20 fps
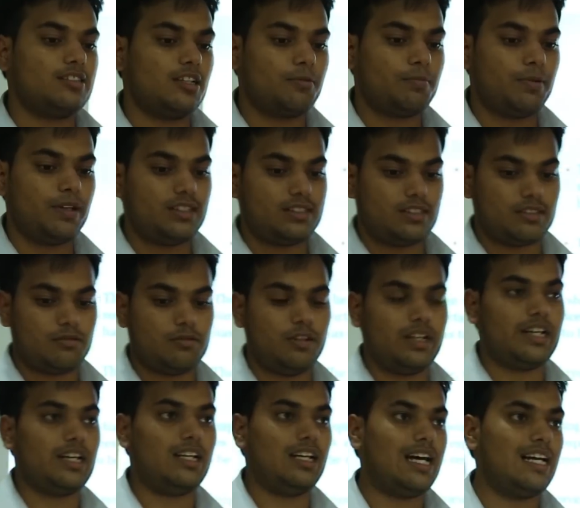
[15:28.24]
interviews,
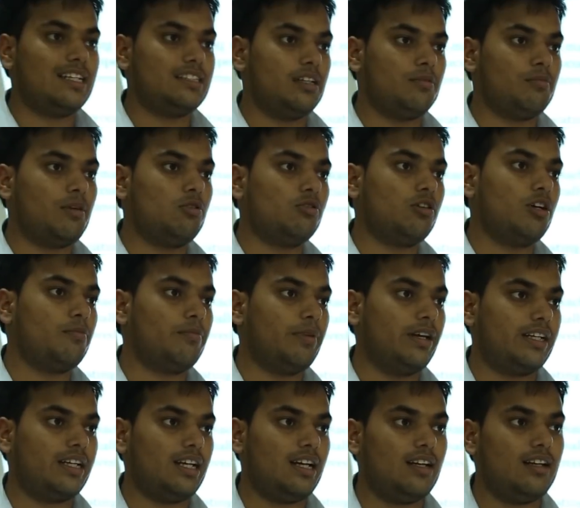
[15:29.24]

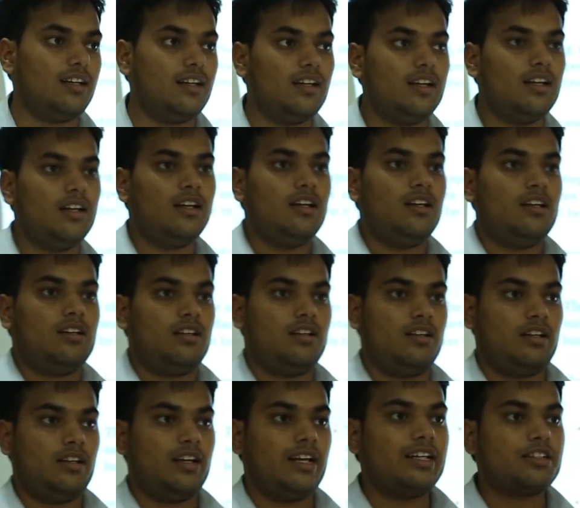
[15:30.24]
presentations and
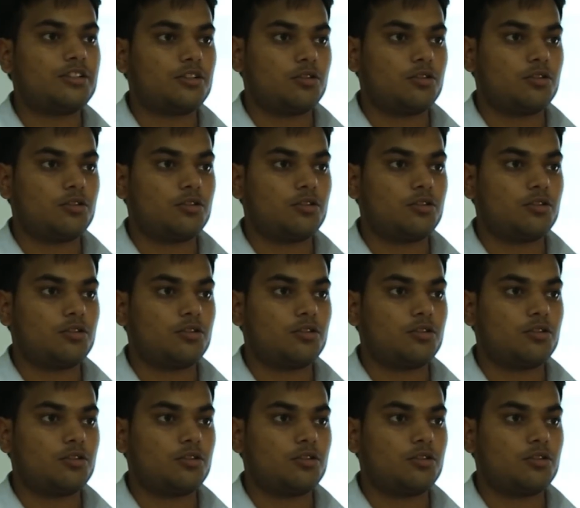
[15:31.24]
meetings.